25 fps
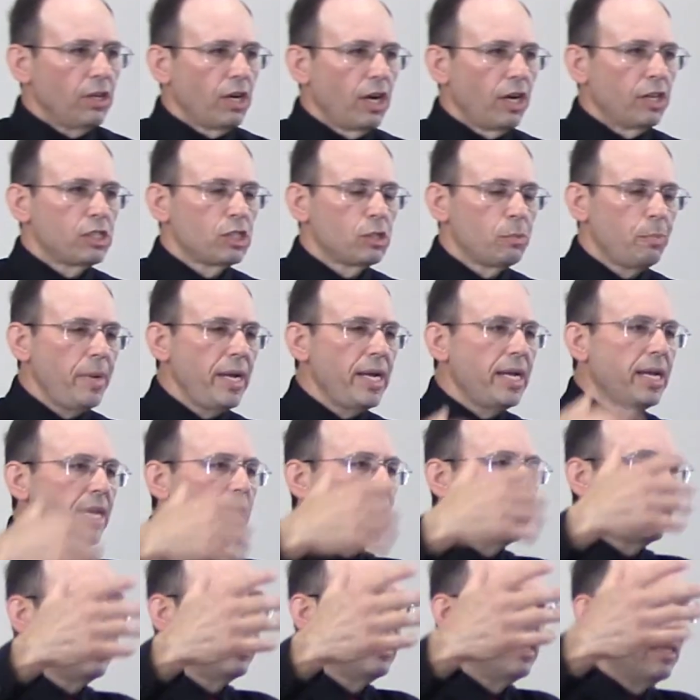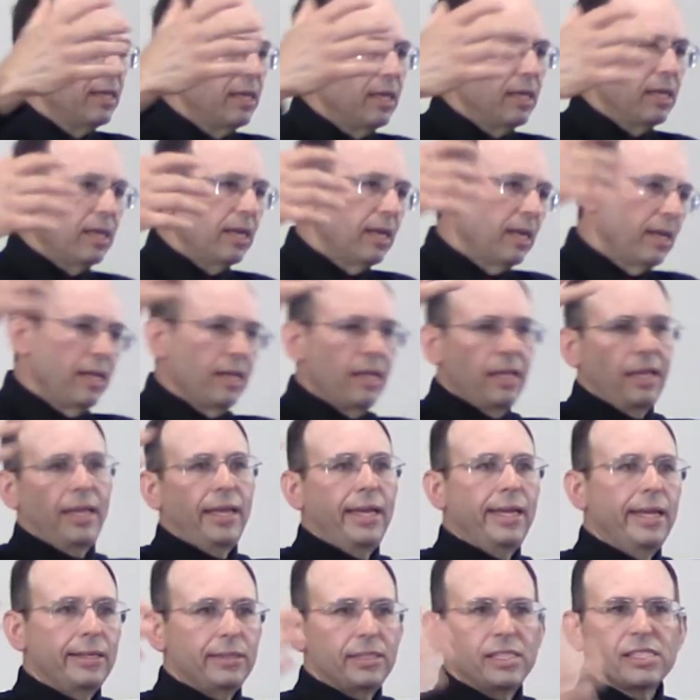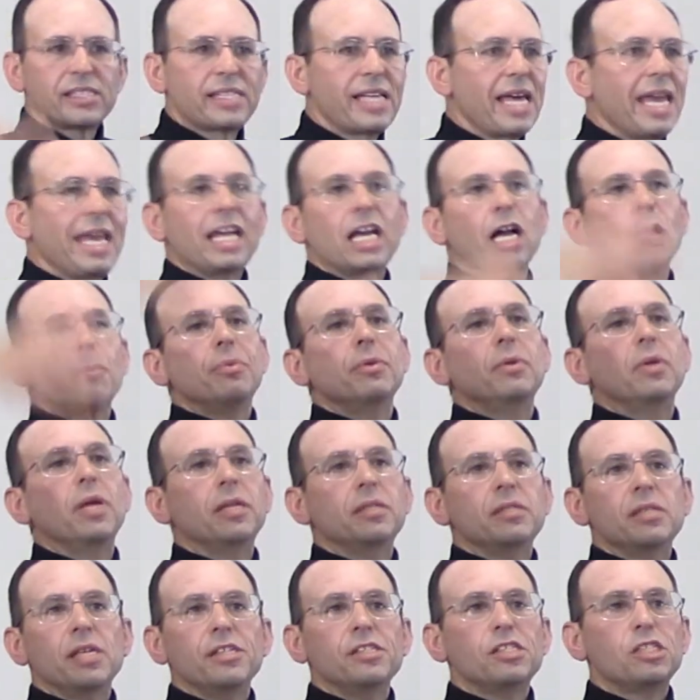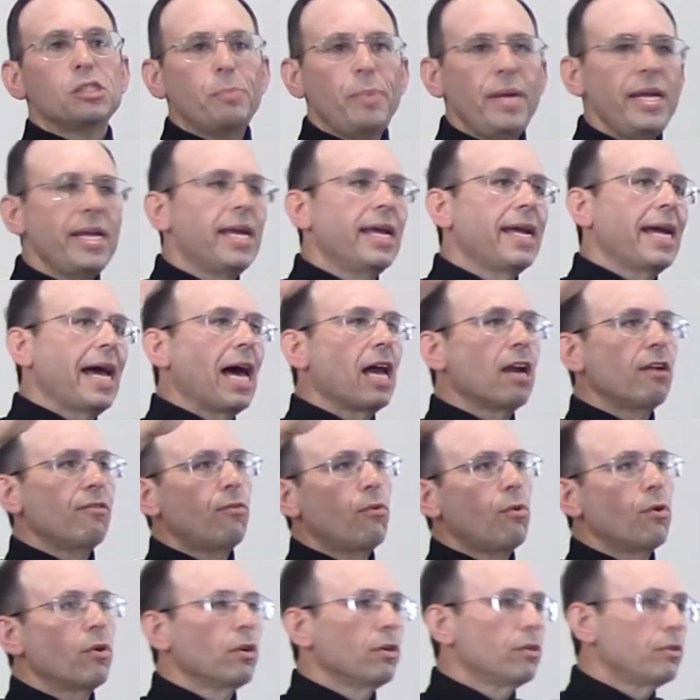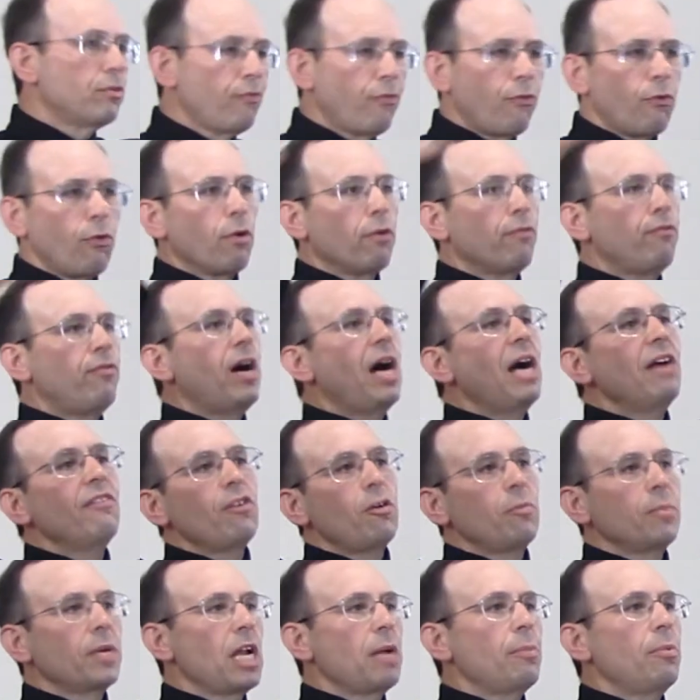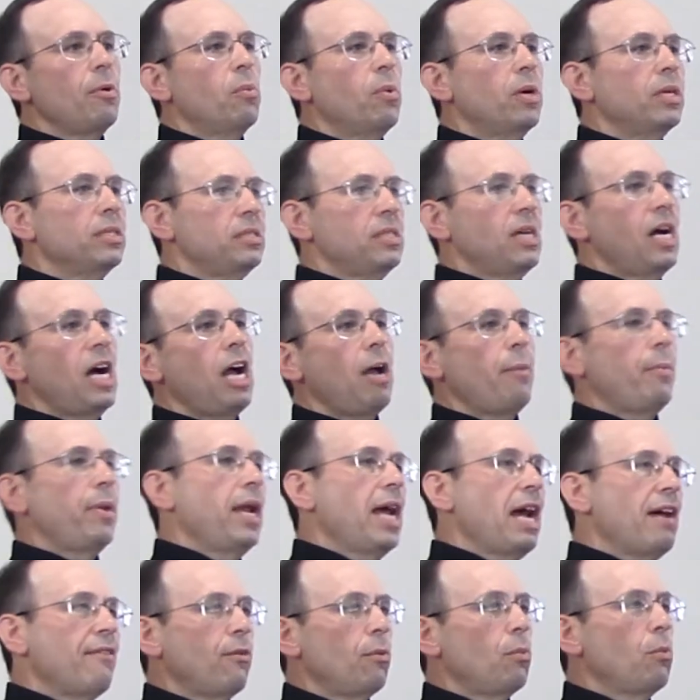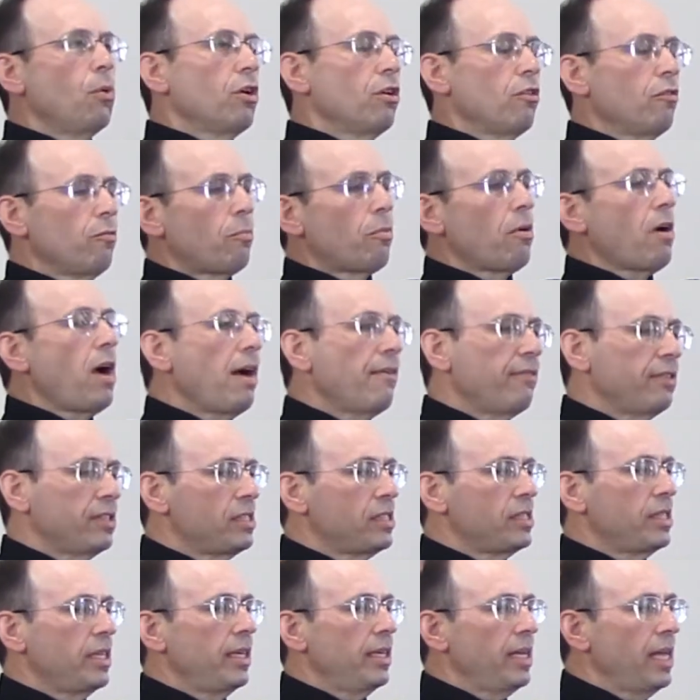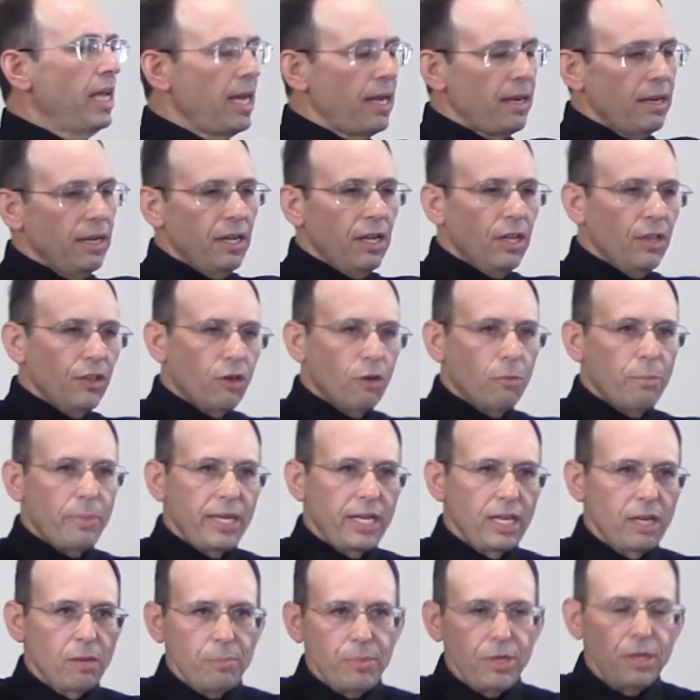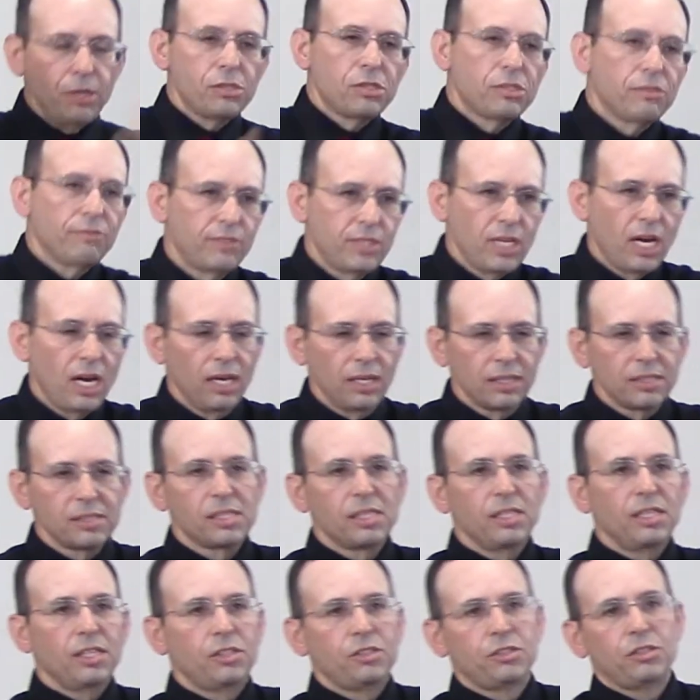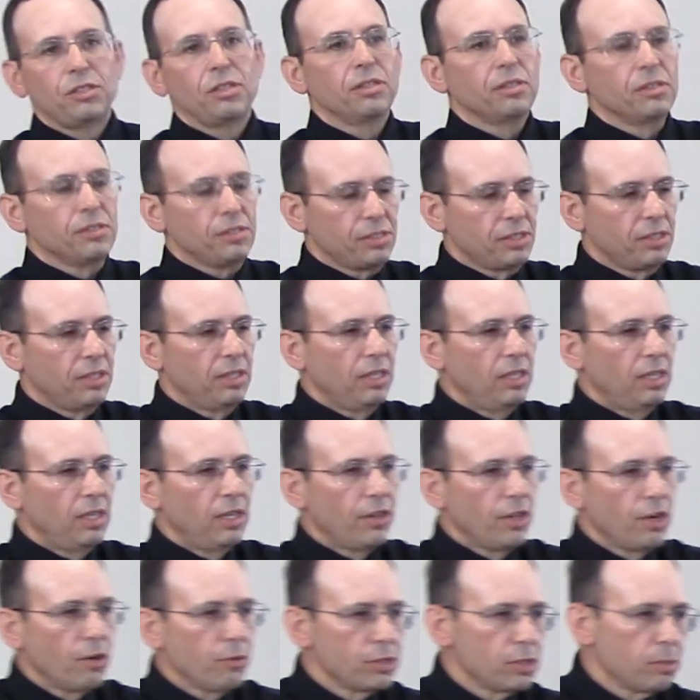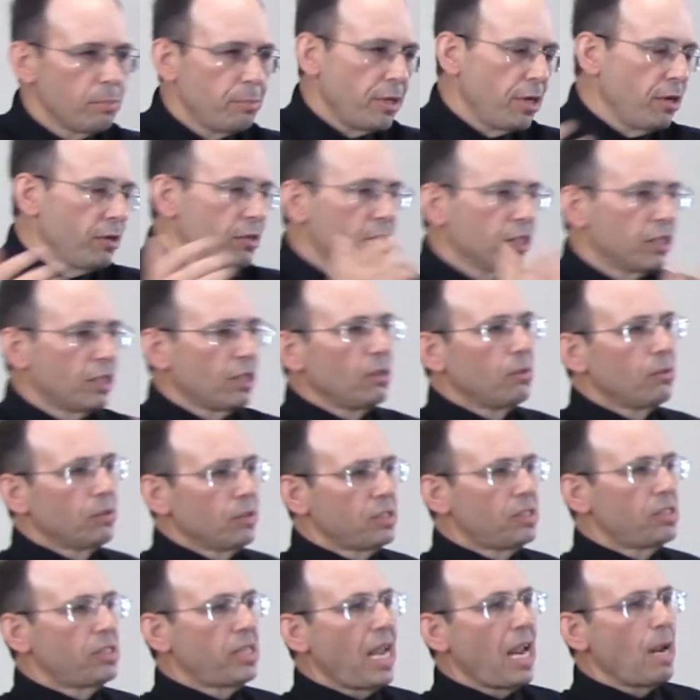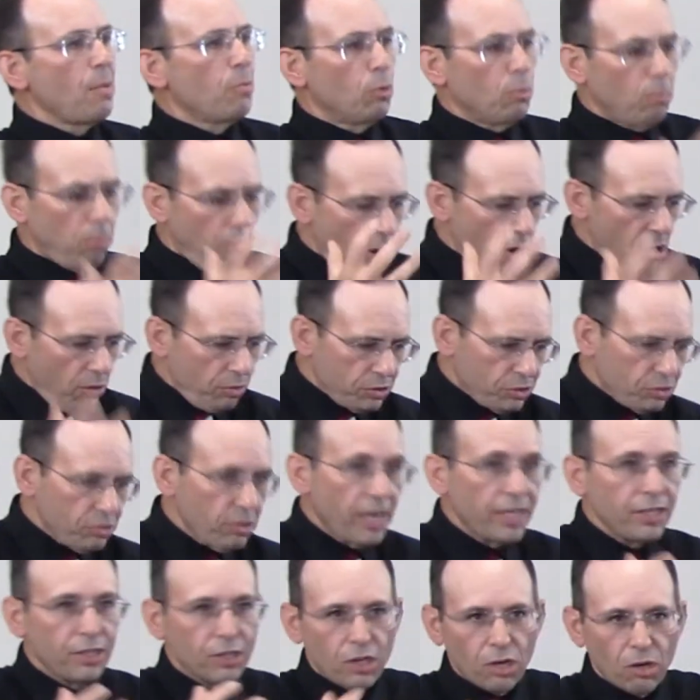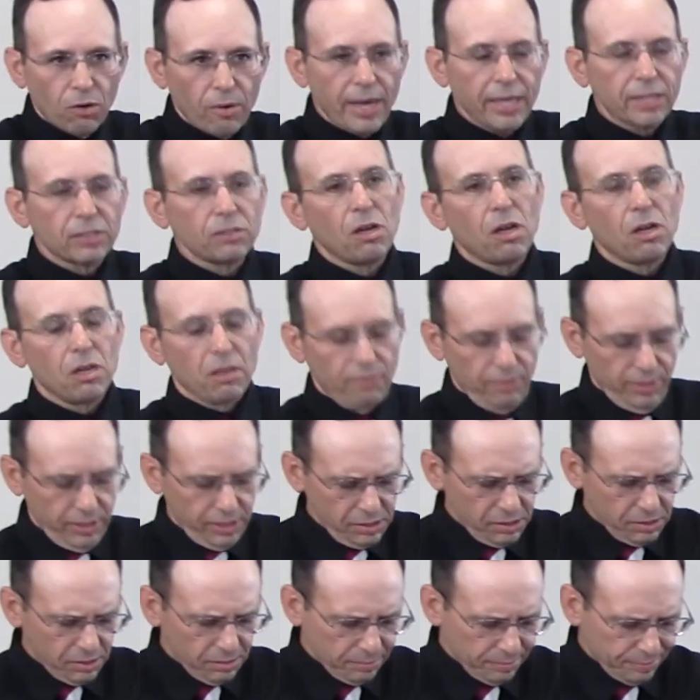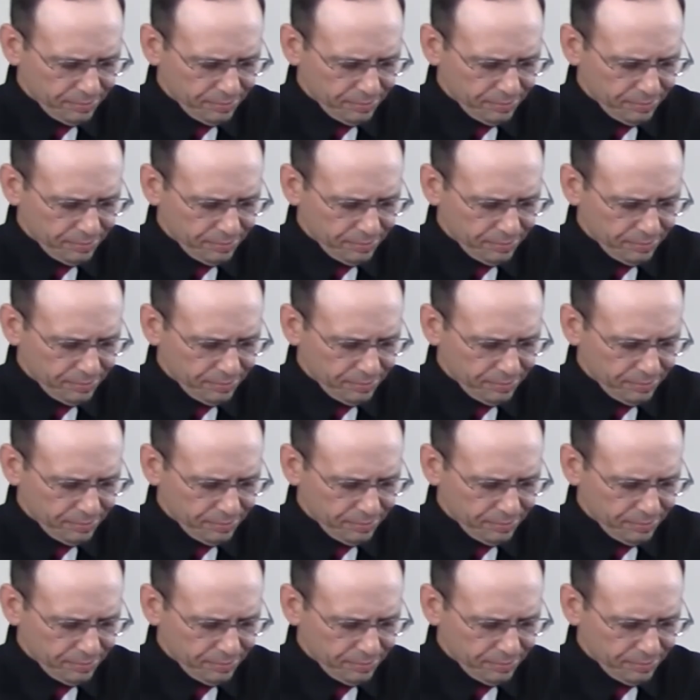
speaking just getting up and speaking out of order. 4 or 5 of them get up at one time and have a word of prophecy. And then there would be an abuse of tongues in the church. There was abuse at the Lord's table. And Paul was trying to correct all of this.